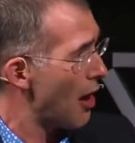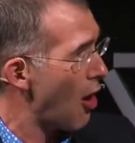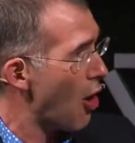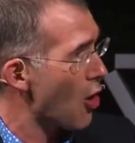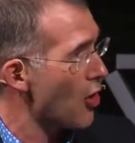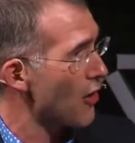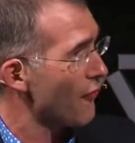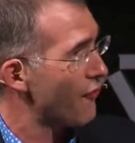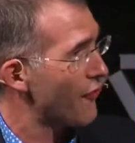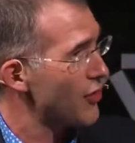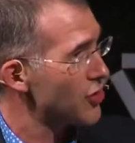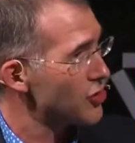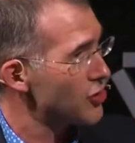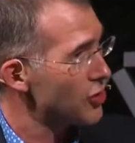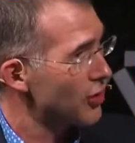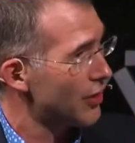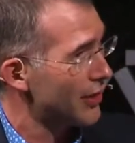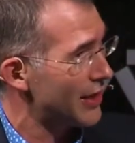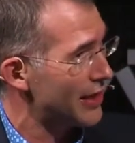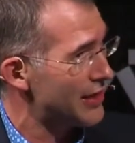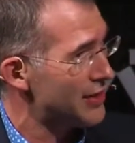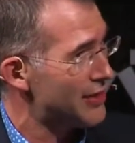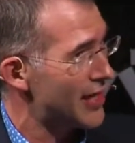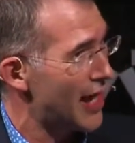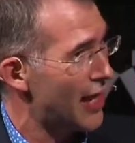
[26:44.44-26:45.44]
artificial
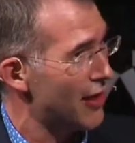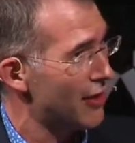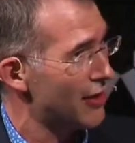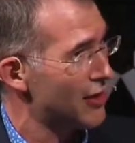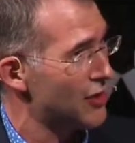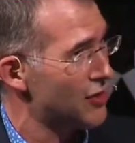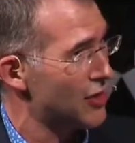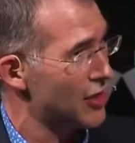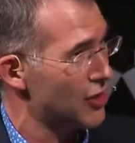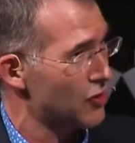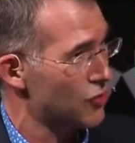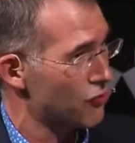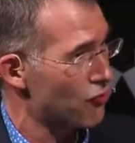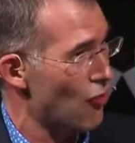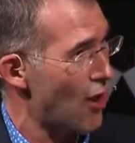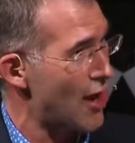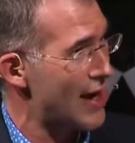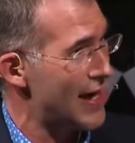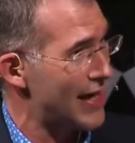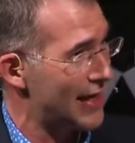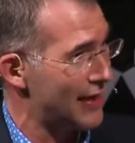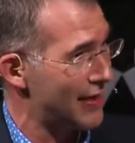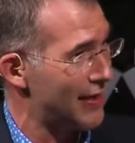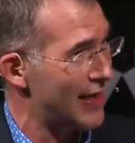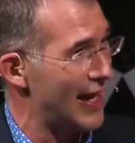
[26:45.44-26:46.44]
intelligence
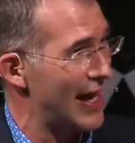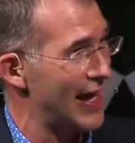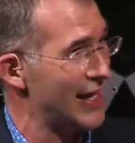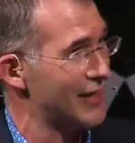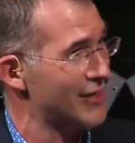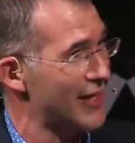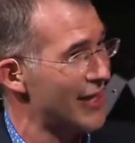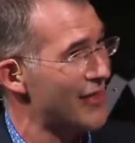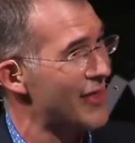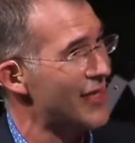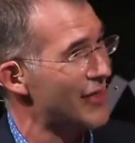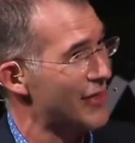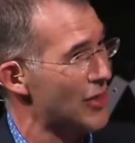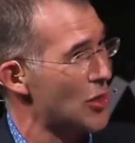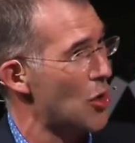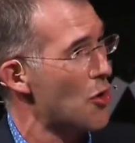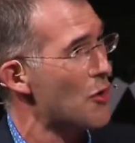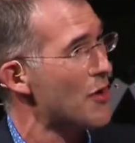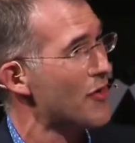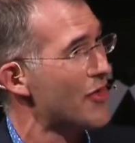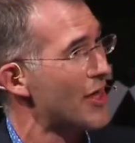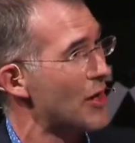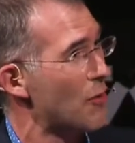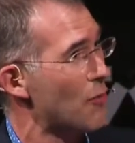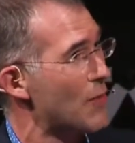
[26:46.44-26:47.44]
running things. I think the
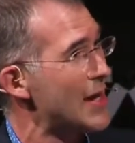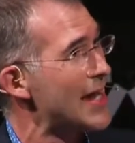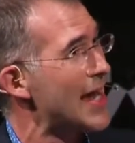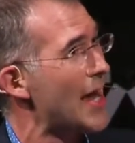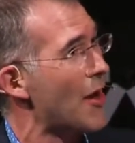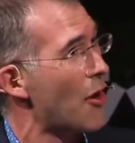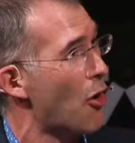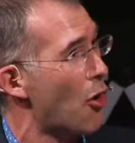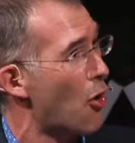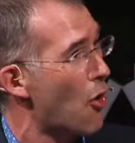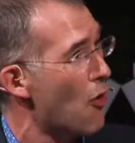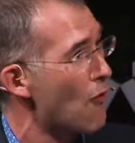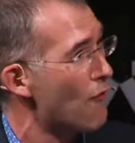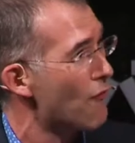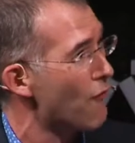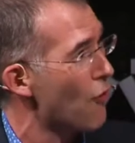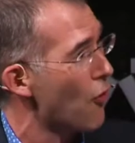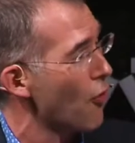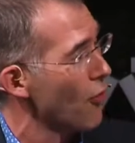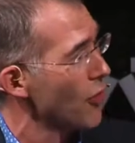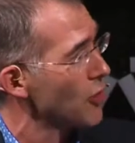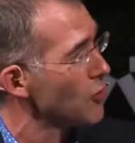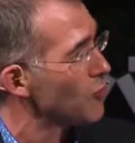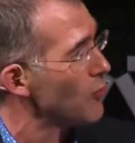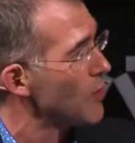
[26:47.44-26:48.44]
only thing we got to hope
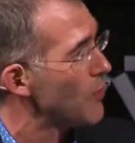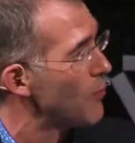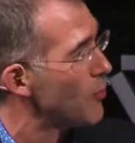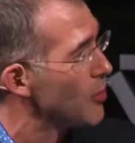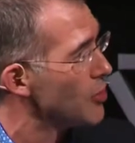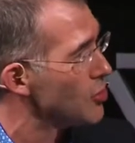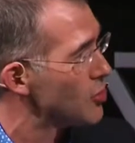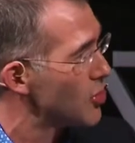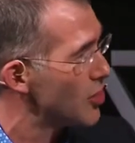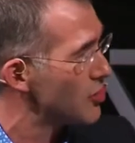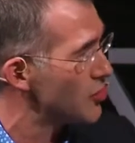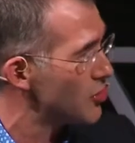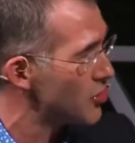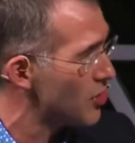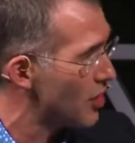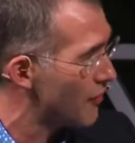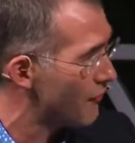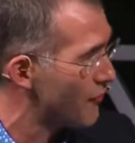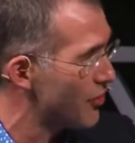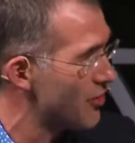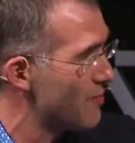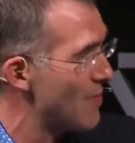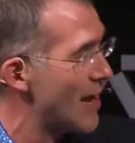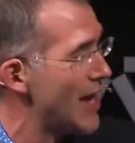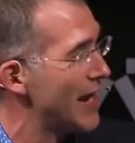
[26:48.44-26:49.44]
for is we put just
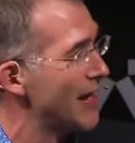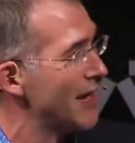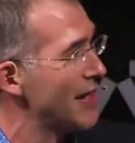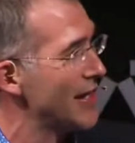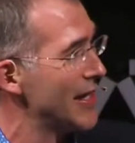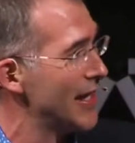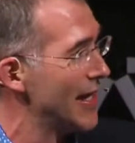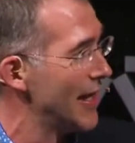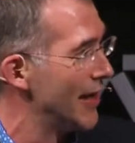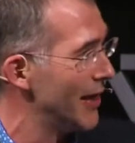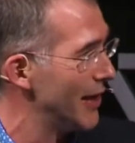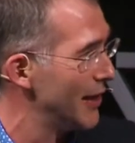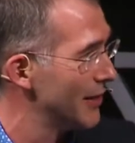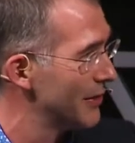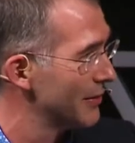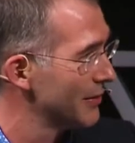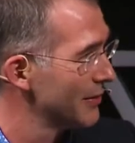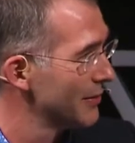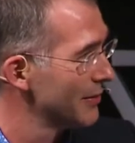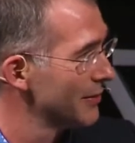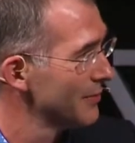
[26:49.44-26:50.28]
enough humanity in it.